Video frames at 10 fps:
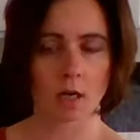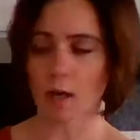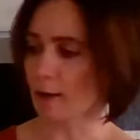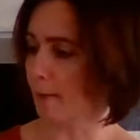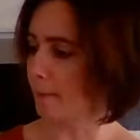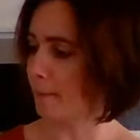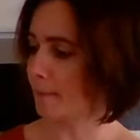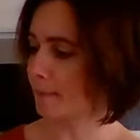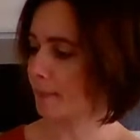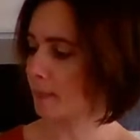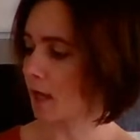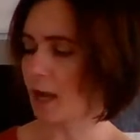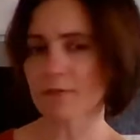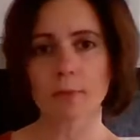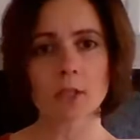
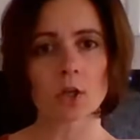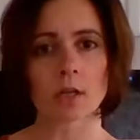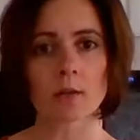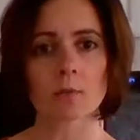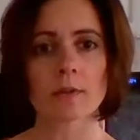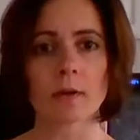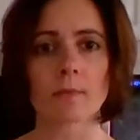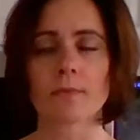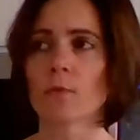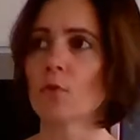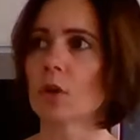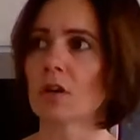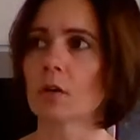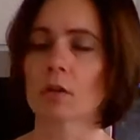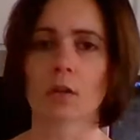I've been cooking with them
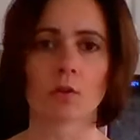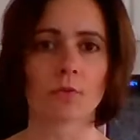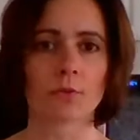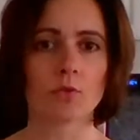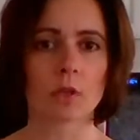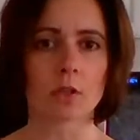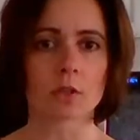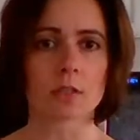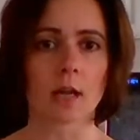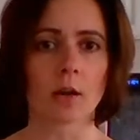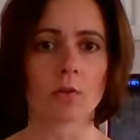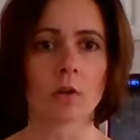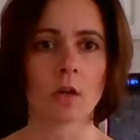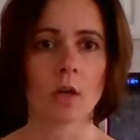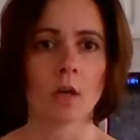for, I don't know, a few years now.
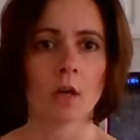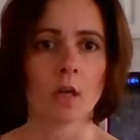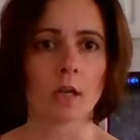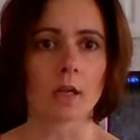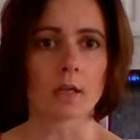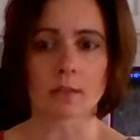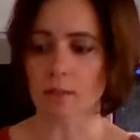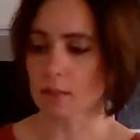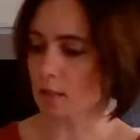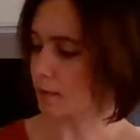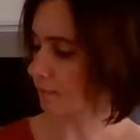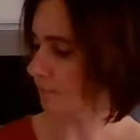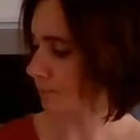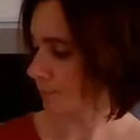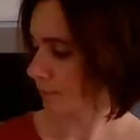And this is
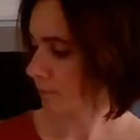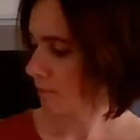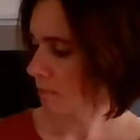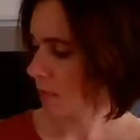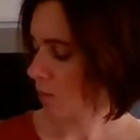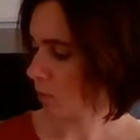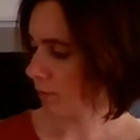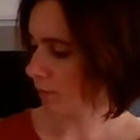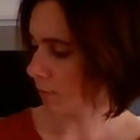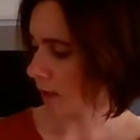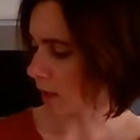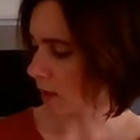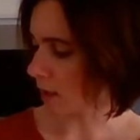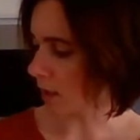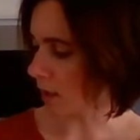one of
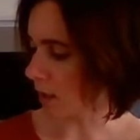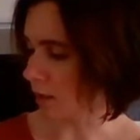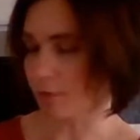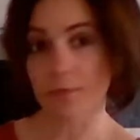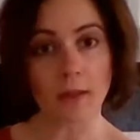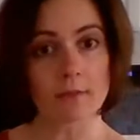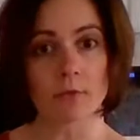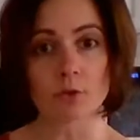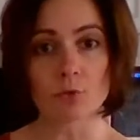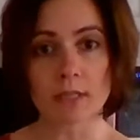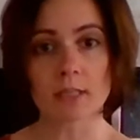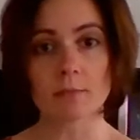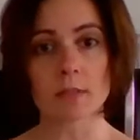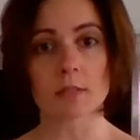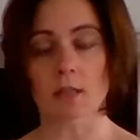my favorite
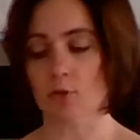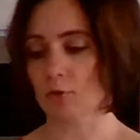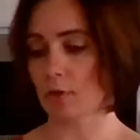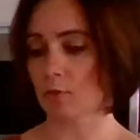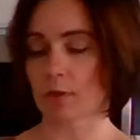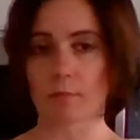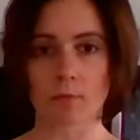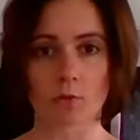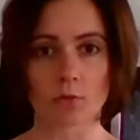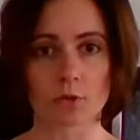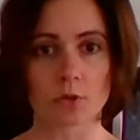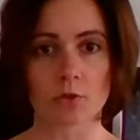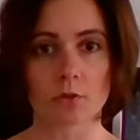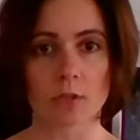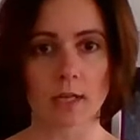recipes, actually, what I'm going to
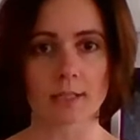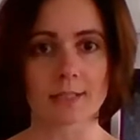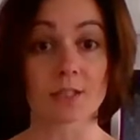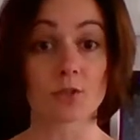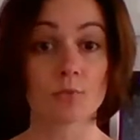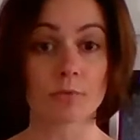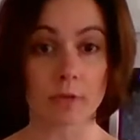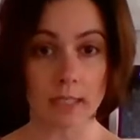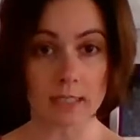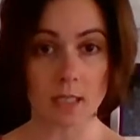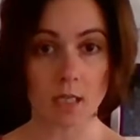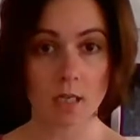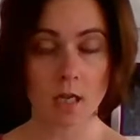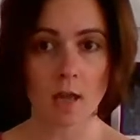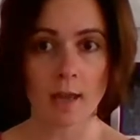do today, because it's super easy